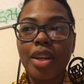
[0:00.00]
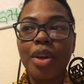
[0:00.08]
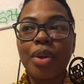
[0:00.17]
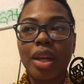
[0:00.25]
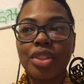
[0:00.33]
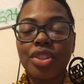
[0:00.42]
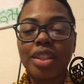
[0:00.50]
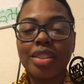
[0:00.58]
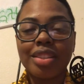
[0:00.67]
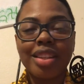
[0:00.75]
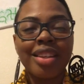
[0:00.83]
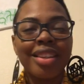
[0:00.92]
Okay,
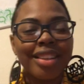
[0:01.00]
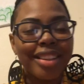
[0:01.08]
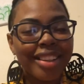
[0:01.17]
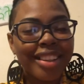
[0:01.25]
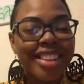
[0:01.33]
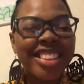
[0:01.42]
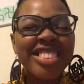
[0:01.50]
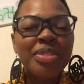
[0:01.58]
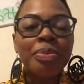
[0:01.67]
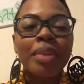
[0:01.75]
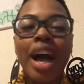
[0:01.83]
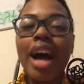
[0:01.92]
Jace.
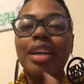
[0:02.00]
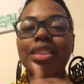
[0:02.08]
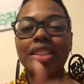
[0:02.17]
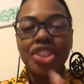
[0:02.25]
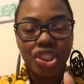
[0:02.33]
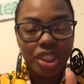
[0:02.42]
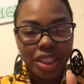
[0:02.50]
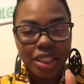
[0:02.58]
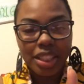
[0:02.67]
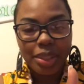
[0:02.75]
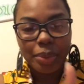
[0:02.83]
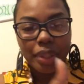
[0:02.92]
I
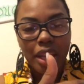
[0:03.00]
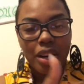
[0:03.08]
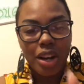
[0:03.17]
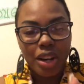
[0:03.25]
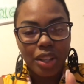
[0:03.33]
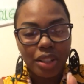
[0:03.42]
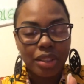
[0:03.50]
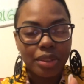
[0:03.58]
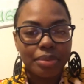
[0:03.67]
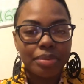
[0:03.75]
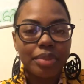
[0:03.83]
initially, when they called,